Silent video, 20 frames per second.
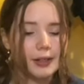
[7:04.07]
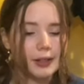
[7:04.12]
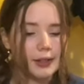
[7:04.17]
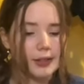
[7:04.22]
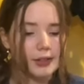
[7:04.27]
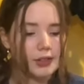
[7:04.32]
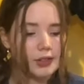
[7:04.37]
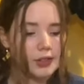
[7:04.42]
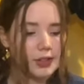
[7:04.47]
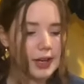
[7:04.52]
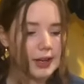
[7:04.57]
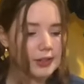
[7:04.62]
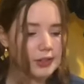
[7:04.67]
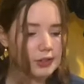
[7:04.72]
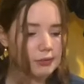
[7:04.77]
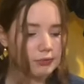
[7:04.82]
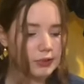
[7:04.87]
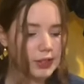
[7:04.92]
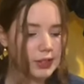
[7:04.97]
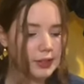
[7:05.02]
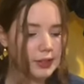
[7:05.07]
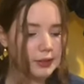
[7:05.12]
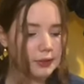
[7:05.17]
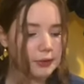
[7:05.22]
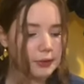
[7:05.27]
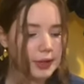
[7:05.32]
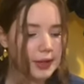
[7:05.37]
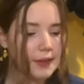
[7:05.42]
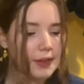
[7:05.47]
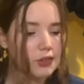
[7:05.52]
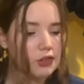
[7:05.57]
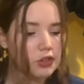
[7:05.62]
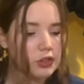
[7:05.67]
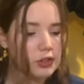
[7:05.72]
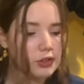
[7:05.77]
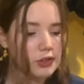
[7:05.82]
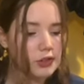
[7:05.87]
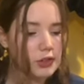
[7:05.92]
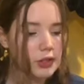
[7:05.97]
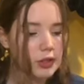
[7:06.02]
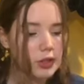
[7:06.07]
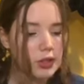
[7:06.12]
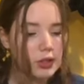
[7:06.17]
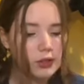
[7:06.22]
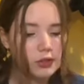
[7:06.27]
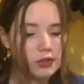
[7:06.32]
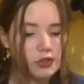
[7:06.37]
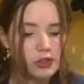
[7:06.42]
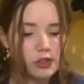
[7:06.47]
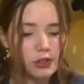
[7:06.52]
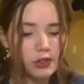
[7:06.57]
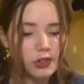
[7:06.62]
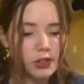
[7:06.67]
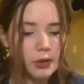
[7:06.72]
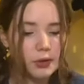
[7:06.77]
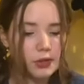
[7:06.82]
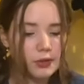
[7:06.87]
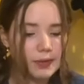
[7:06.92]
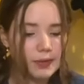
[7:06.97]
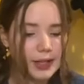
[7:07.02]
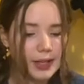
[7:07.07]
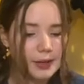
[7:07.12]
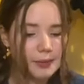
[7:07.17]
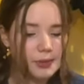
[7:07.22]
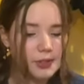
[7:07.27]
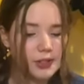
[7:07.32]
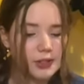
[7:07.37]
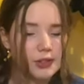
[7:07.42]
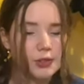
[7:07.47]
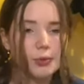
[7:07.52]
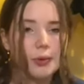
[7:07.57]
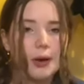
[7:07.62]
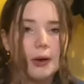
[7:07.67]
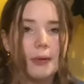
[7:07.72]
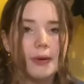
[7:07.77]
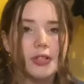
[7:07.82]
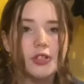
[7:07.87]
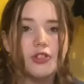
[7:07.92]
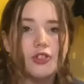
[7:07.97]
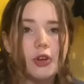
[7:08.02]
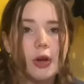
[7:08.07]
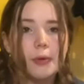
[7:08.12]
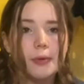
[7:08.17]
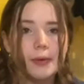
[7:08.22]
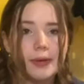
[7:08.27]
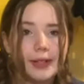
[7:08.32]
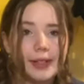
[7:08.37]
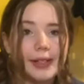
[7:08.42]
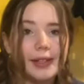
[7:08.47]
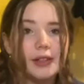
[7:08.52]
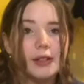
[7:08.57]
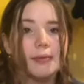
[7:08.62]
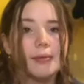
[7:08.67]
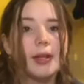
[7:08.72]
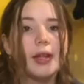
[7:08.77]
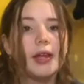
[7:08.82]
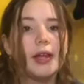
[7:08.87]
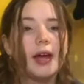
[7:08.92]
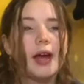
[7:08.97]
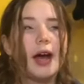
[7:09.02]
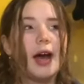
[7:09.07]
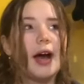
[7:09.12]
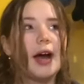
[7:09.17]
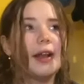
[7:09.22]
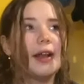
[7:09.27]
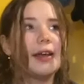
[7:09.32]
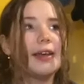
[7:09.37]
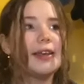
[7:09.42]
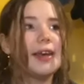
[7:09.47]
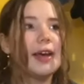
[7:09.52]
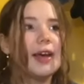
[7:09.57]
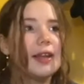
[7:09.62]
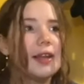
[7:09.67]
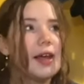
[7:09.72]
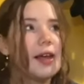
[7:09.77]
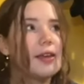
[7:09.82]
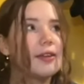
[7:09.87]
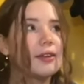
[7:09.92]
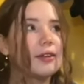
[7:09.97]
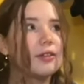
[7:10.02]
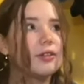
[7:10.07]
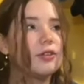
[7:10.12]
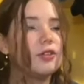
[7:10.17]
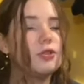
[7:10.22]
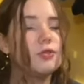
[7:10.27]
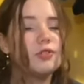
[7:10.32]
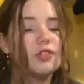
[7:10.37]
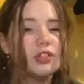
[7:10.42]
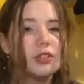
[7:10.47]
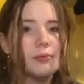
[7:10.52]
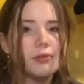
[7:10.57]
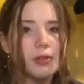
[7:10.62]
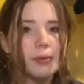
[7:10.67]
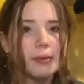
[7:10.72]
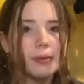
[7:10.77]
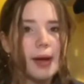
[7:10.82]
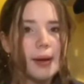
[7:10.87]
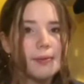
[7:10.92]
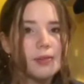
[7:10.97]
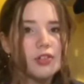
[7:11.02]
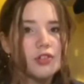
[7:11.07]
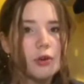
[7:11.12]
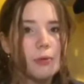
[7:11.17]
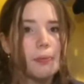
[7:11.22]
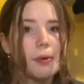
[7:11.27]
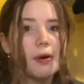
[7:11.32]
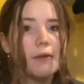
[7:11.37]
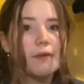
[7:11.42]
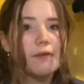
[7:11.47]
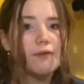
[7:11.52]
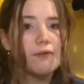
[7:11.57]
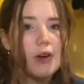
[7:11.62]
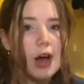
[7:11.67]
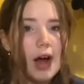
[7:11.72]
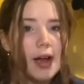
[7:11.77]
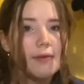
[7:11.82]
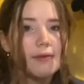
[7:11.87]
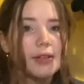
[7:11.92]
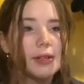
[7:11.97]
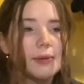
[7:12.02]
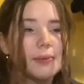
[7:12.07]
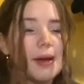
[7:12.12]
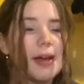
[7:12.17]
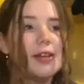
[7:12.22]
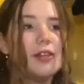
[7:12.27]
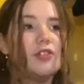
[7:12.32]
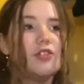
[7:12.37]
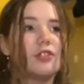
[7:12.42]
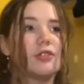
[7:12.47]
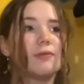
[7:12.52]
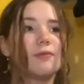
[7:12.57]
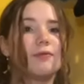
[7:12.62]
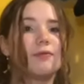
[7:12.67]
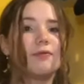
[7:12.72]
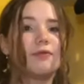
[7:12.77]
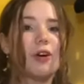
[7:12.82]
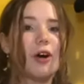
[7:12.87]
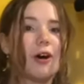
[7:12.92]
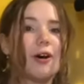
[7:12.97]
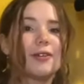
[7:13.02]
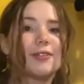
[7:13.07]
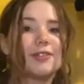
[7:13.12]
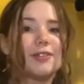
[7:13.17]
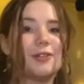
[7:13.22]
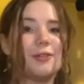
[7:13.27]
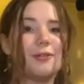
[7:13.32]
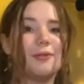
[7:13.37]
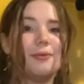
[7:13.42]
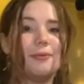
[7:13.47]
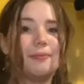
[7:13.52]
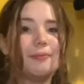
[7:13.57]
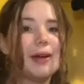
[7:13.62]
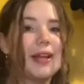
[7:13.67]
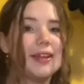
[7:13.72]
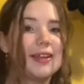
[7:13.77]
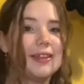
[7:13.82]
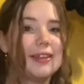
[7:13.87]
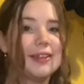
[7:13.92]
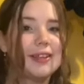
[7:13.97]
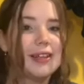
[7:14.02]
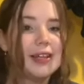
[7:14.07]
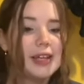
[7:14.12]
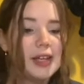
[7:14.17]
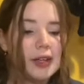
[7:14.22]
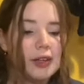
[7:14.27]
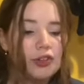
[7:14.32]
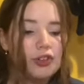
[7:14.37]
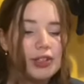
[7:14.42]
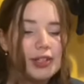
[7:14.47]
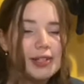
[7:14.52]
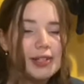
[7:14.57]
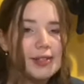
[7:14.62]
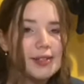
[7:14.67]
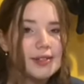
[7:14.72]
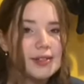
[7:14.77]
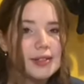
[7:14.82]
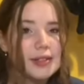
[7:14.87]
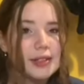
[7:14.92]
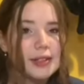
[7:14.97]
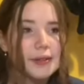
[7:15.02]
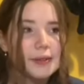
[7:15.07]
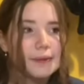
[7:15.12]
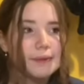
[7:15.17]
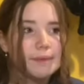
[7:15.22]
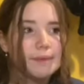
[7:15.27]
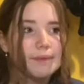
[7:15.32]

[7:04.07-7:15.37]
It gets really annoying. And then she does loads of ellipses as well where you don't need them. And I get like, using them sometimes is good, but 5 in a page is far too many. She needs to